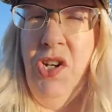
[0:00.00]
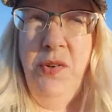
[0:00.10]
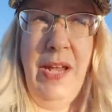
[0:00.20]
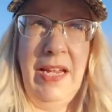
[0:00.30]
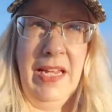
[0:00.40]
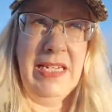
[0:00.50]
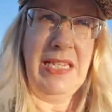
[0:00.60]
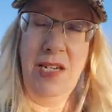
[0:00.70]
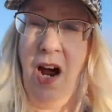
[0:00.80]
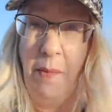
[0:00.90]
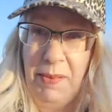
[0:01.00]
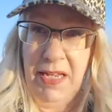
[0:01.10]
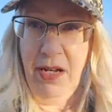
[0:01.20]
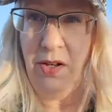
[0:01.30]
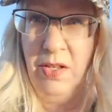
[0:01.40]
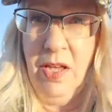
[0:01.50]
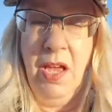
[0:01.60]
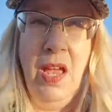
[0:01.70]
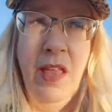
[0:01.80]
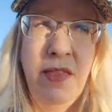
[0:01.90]
and you can't get to the top of the hill,
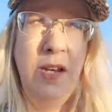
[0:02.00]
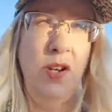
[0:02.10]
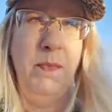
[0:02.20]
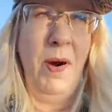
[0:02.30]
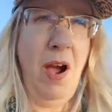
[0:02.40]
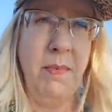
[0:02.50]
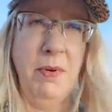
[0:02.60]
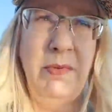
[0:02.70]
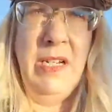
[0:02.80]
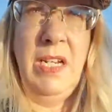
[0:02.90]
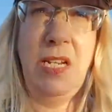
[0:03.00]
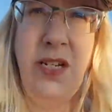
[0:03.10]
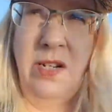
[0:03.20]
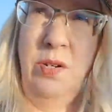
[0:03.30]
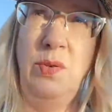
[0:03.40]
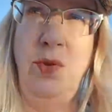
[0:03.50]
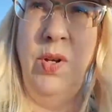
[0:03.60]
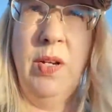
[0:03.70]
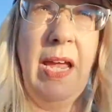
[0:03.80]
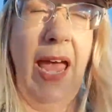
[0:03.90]
then you probably need to
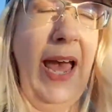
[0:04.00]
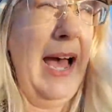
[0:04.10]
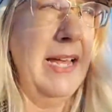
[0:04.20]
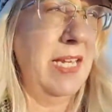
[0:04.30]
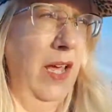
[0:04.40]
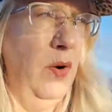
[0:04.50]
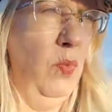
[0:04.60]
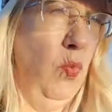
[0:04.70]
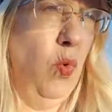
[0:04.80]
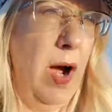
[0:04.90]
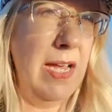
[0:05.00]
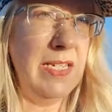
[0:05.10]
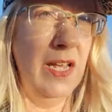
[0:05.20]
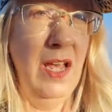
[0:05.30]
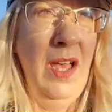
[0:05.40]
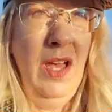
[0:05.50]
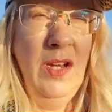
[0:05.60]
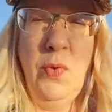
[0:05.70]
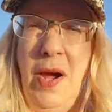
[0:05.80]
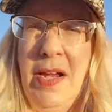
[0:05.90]
look at, what
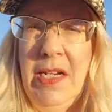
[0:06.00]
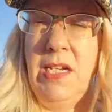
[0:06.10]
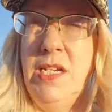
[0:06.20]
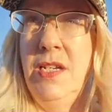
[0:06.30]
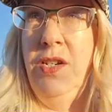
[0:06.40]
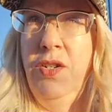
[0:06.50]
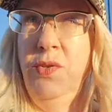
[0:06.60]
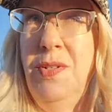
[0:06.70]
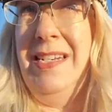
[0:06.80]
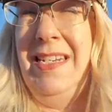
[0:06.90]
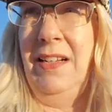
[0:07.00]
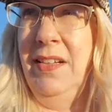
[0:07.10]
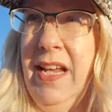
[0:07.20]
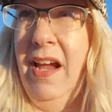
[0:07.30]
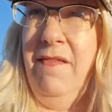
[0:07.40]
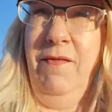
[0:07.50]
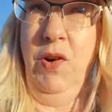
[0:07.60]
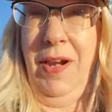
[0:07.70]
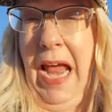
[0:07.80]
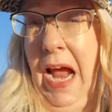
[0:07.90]
do I need to do to delegate for
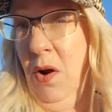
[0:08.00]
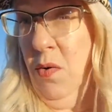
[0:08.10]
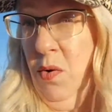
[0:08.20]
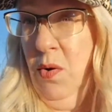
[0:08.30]
now,